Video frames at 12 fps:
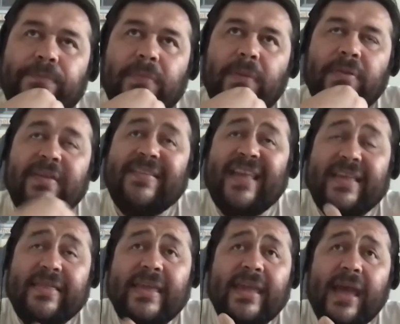this
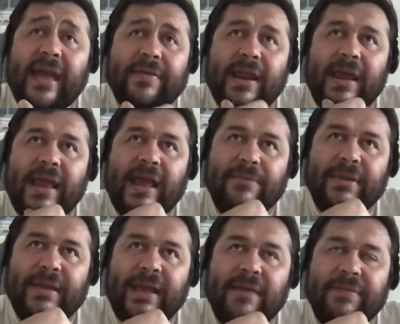idea that I have
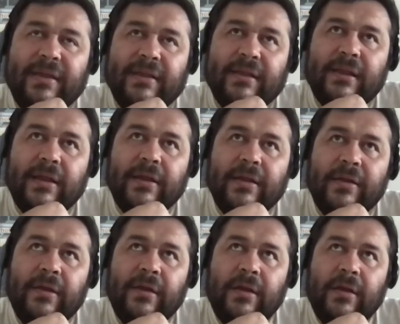been having
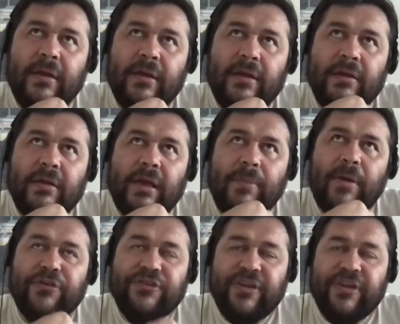
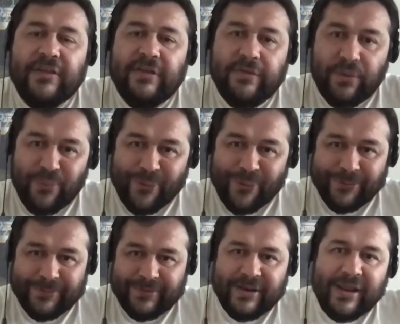about changing the world.
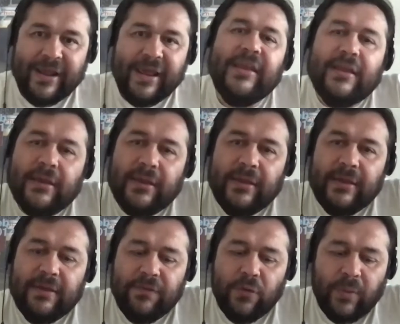Like,
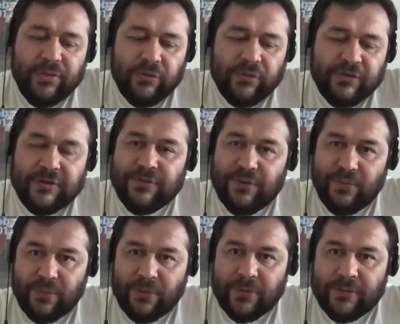if you want to change the
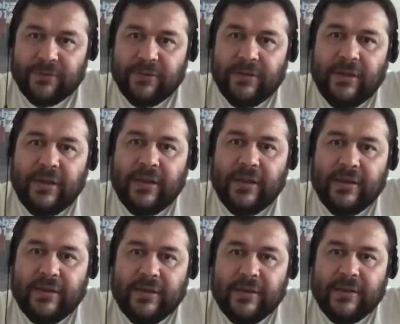world,
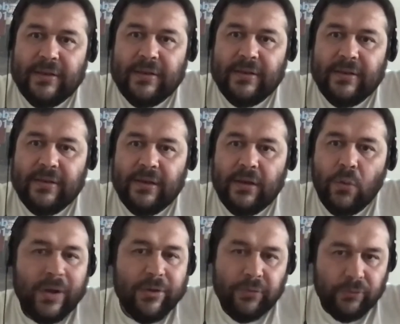and
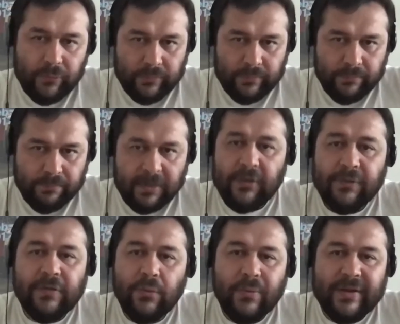what do you do? Because
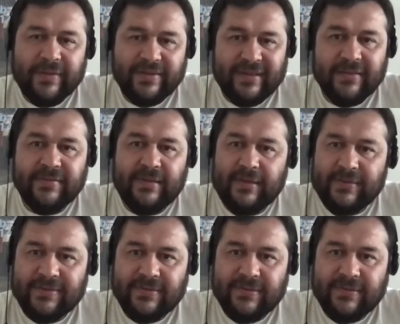you were in the 60s,